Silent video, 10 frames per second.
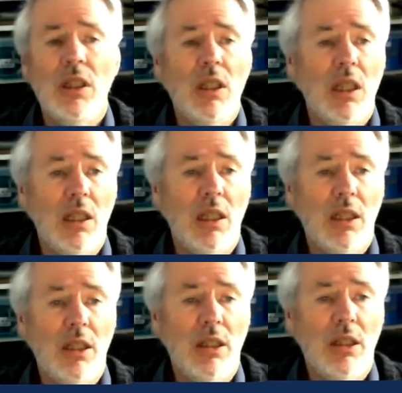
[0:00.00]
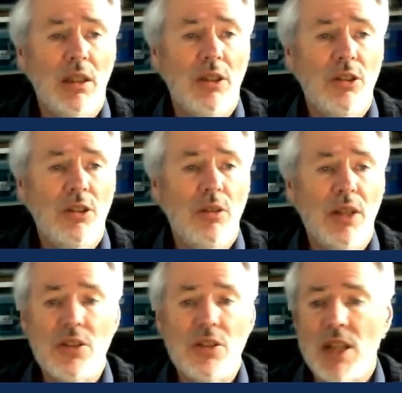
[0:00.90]
to
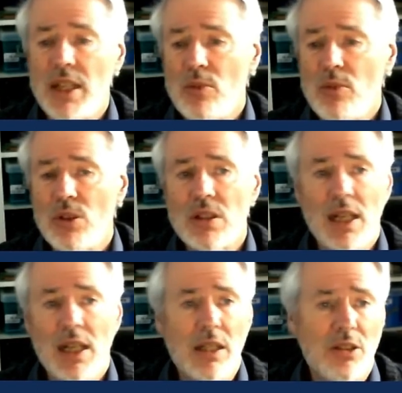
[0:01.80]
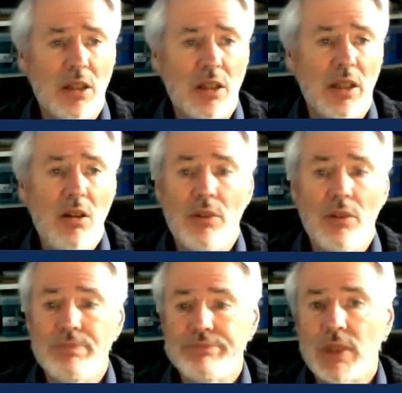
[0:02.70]
understanding what exactly is going on
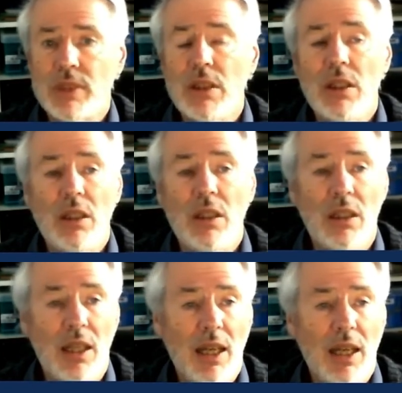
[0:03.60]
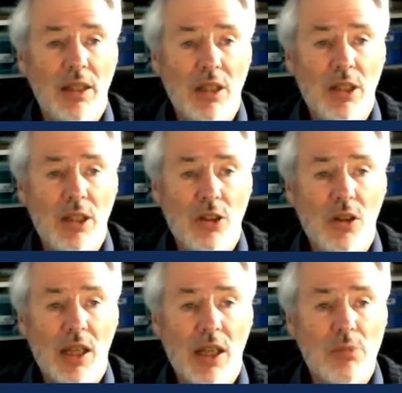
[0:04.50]
and in your
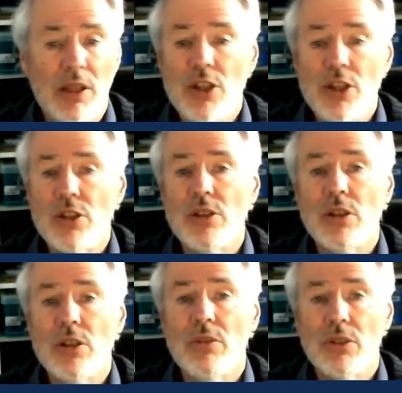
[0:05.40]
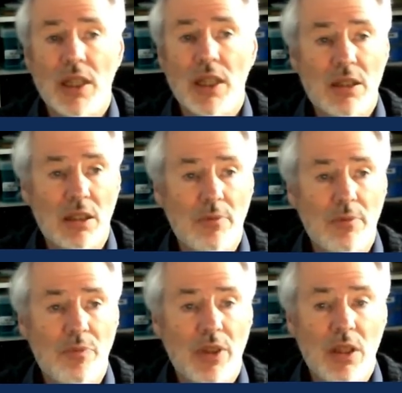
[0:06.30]
explanations of your data.
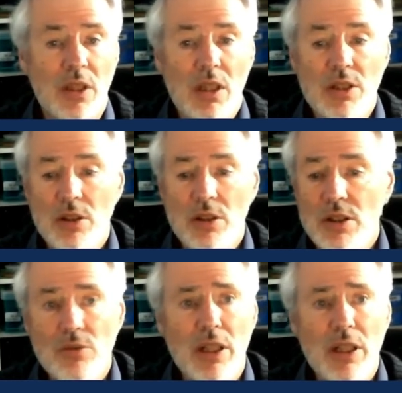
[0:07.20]
So this really